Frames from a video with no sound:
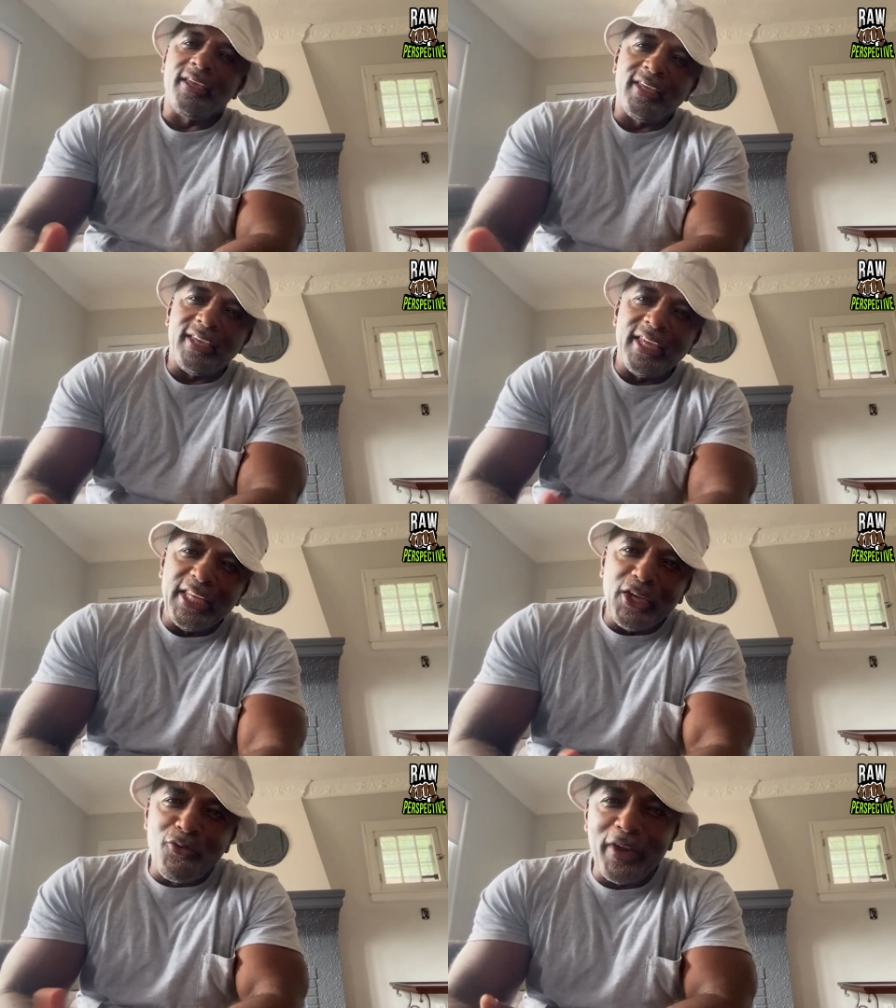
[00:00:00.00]

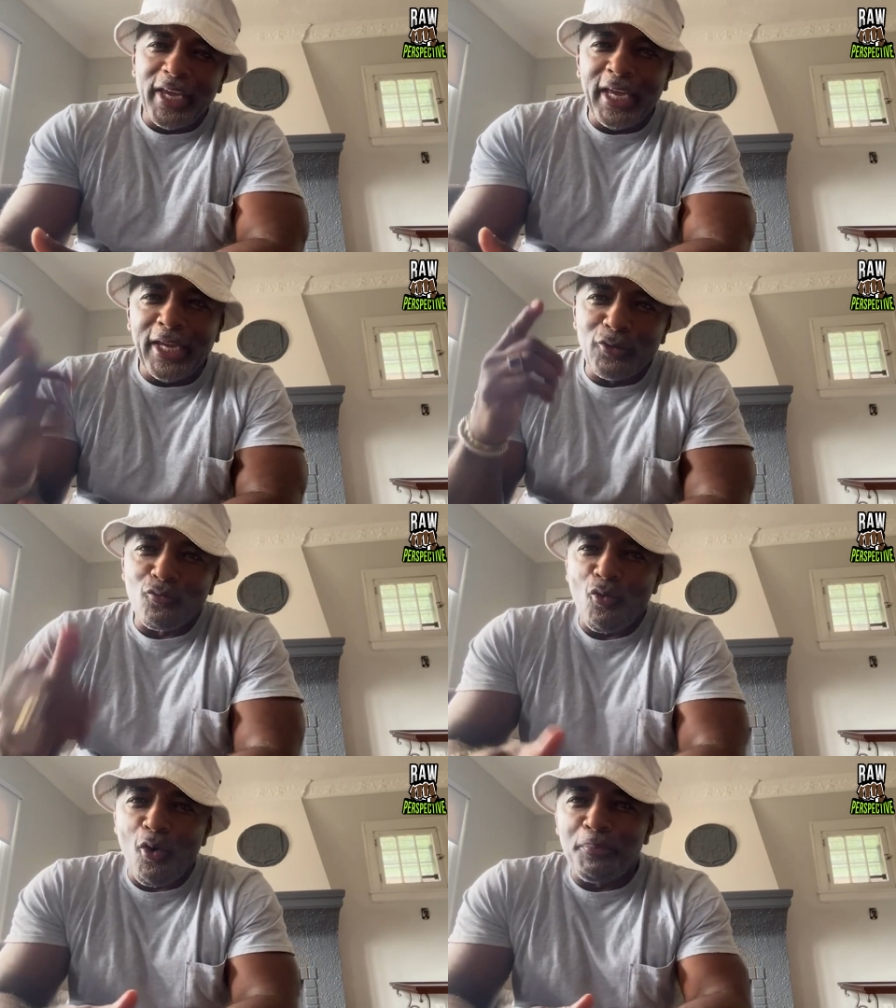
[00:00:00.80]
Kenny
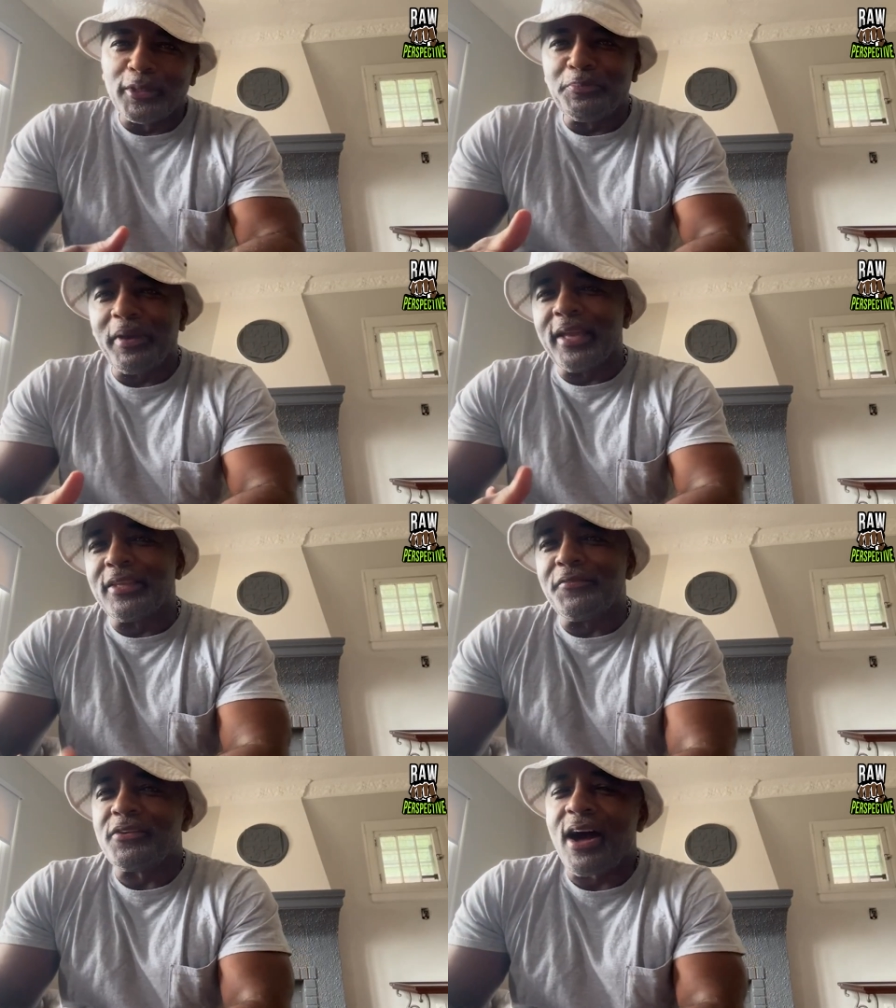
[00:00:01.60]
Green, raw
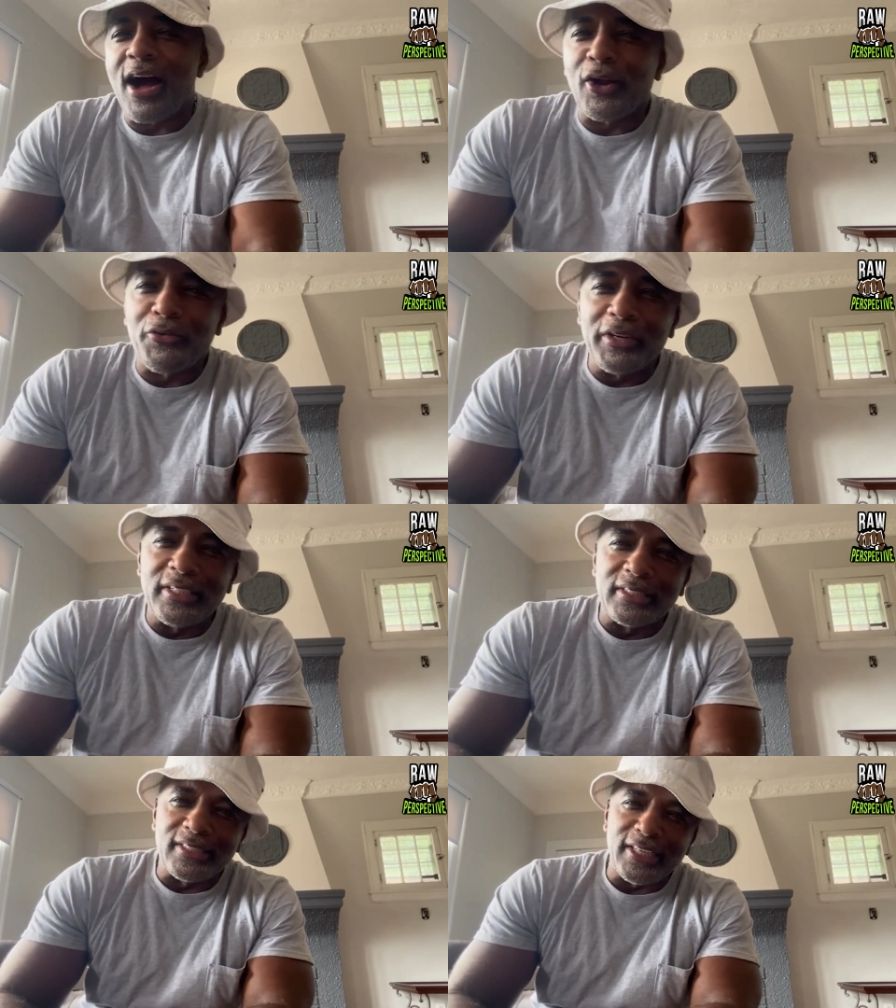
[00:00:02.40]
perspective, concrete
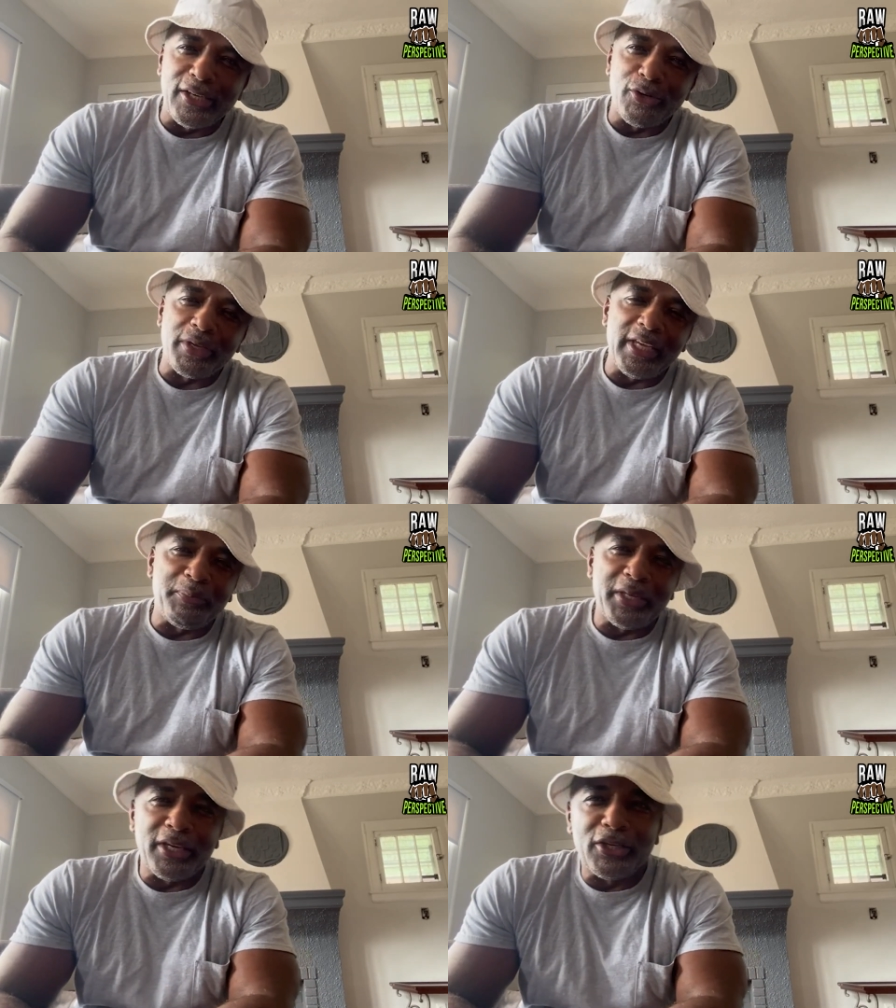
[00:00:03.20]
and steel,
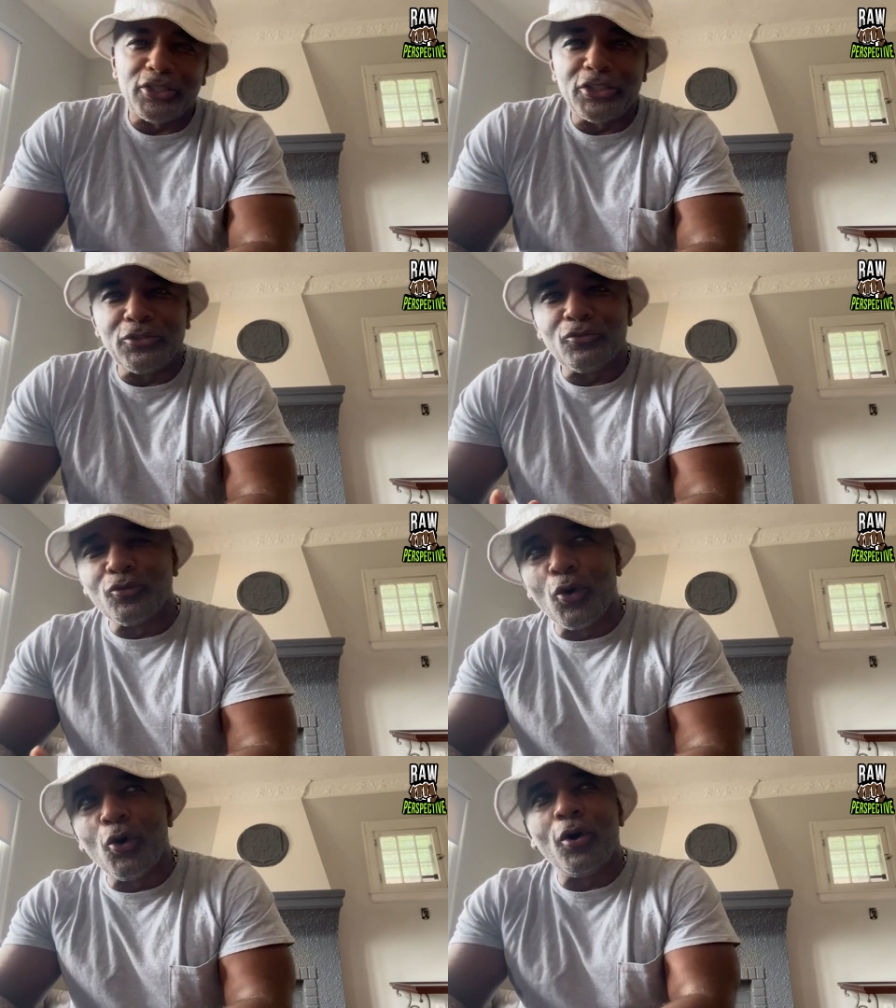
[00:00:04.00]
keeping it good
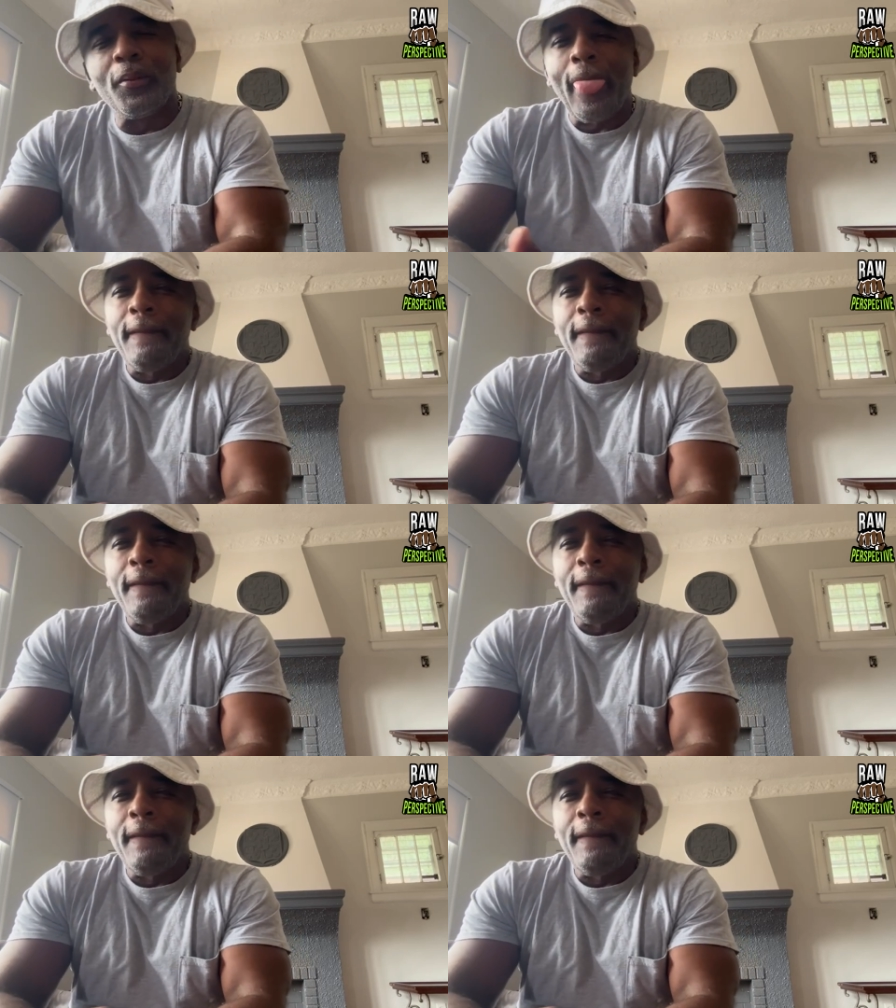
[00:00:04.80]
and raw.